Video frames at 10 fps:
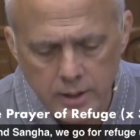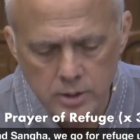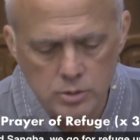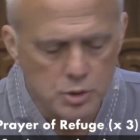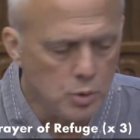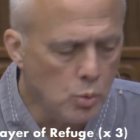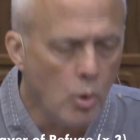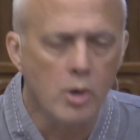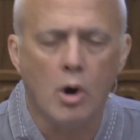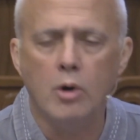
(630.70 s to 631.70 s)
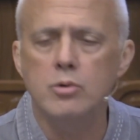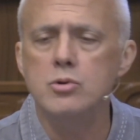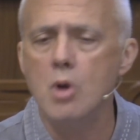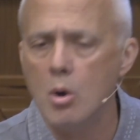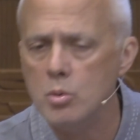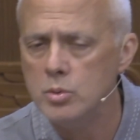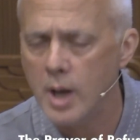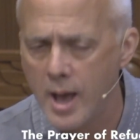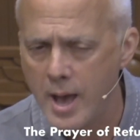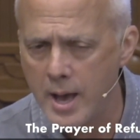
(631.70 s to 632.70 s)
into what are known
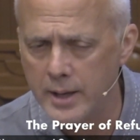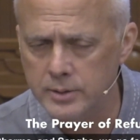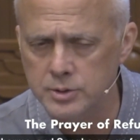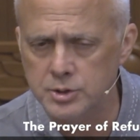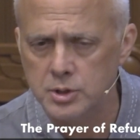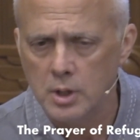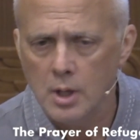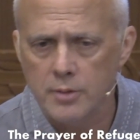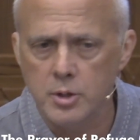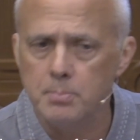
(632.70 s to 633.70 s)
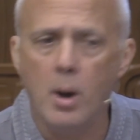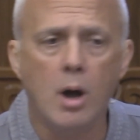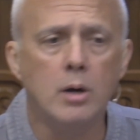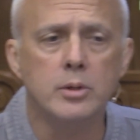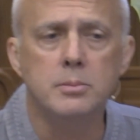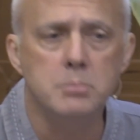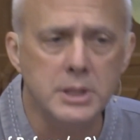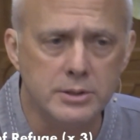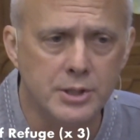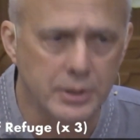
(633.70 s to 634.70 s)
as the
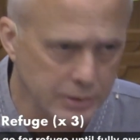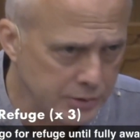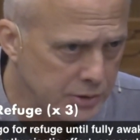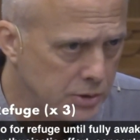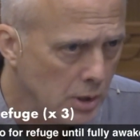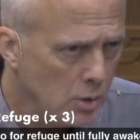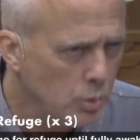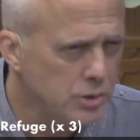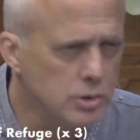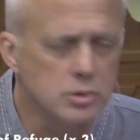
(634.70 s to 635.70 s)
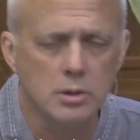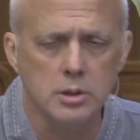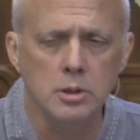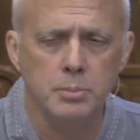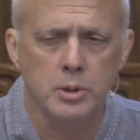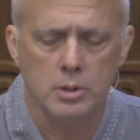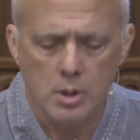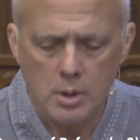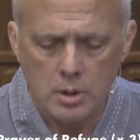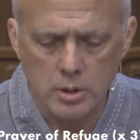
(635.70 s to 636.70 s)
paramitas, which is a little bit,
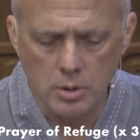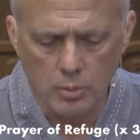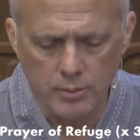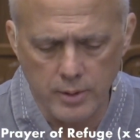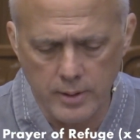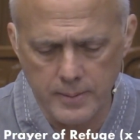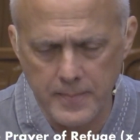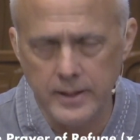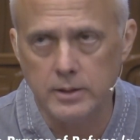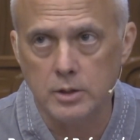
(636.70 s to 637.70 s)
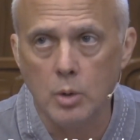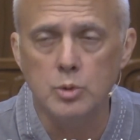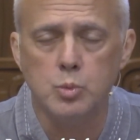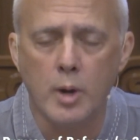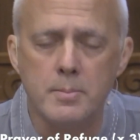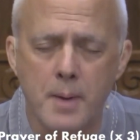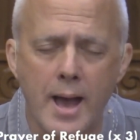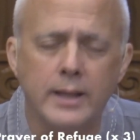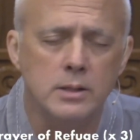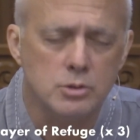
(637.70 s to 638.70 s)
it goes way
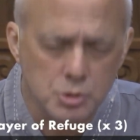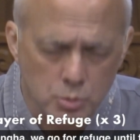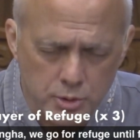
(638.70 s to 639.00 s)
back into